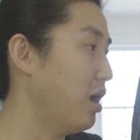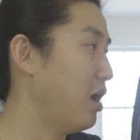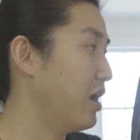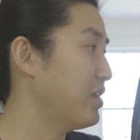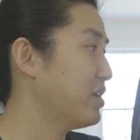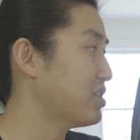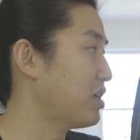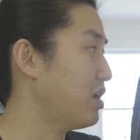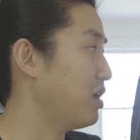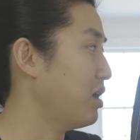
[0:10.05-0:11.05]
Uh, in this
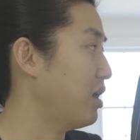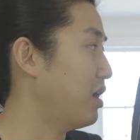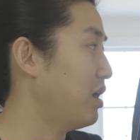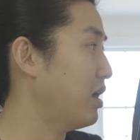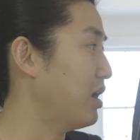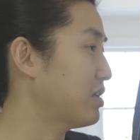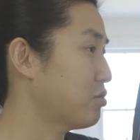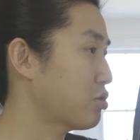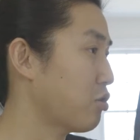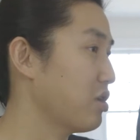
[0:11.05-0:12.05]
uh,
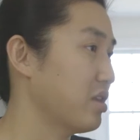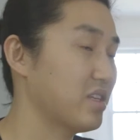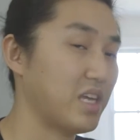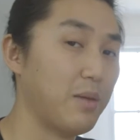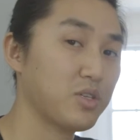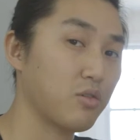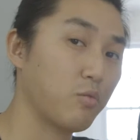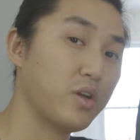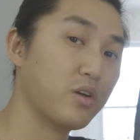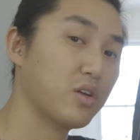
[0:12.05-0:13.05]
tutorial, in this episode,
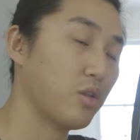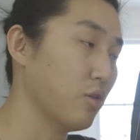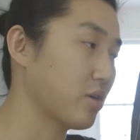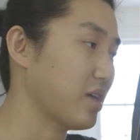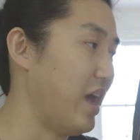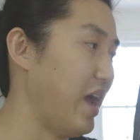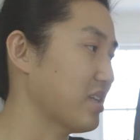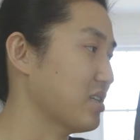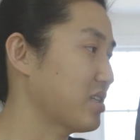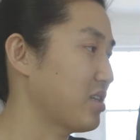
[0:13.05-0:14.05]
we are going to look
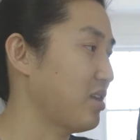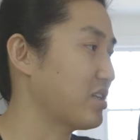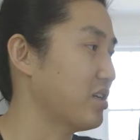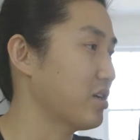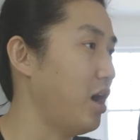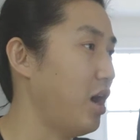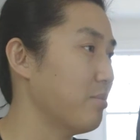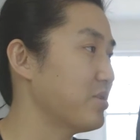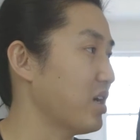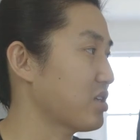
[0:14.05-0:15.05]
at selecting
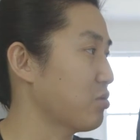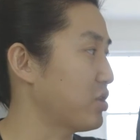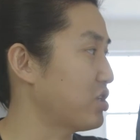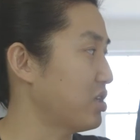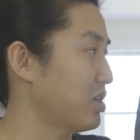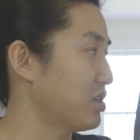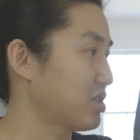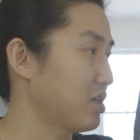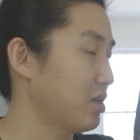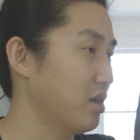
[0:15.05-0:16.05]
objects, which
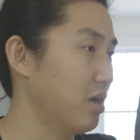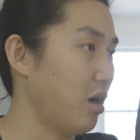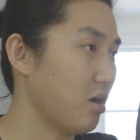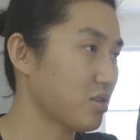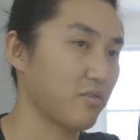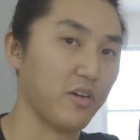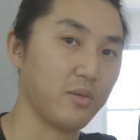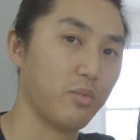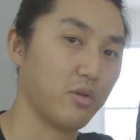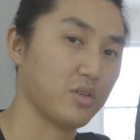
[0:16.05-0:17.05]
is also very
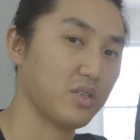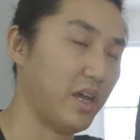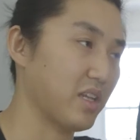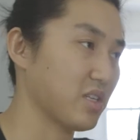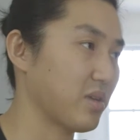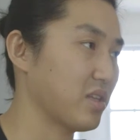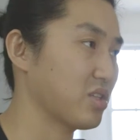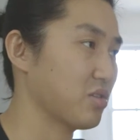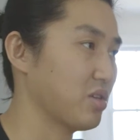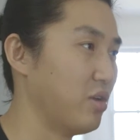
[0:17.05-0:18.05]
important and something
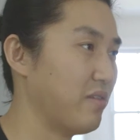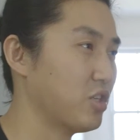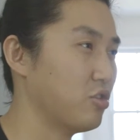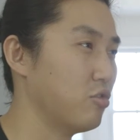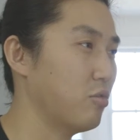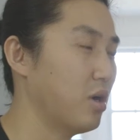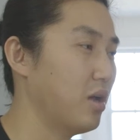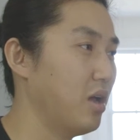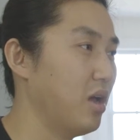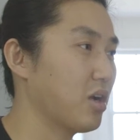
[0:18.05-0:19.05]
that's you have to do
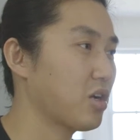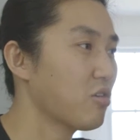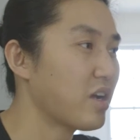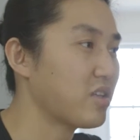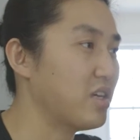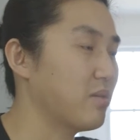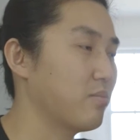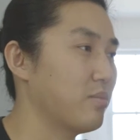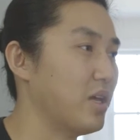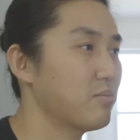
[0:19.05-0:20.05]
correctly
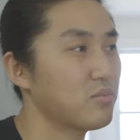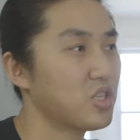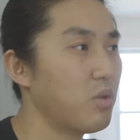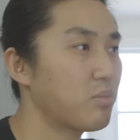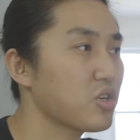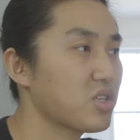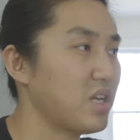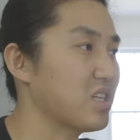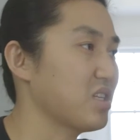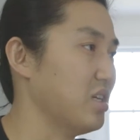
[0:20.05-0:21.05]
and, and somewhat
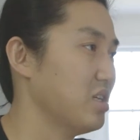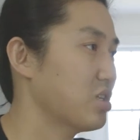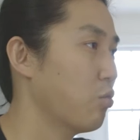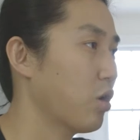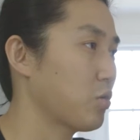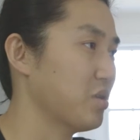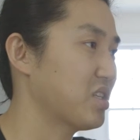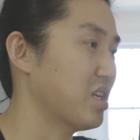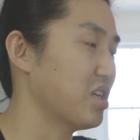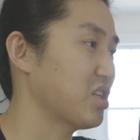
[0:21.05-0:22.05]
precisely to work with
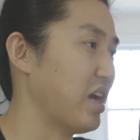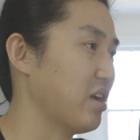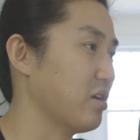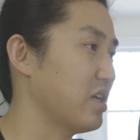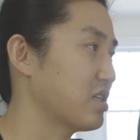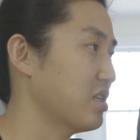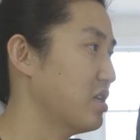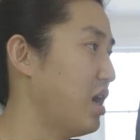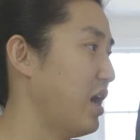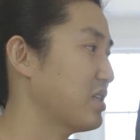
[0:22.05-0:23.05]
Cine Designer. It's
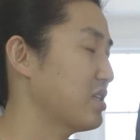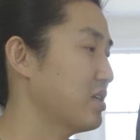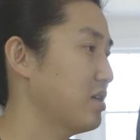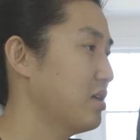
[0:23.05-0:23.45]
not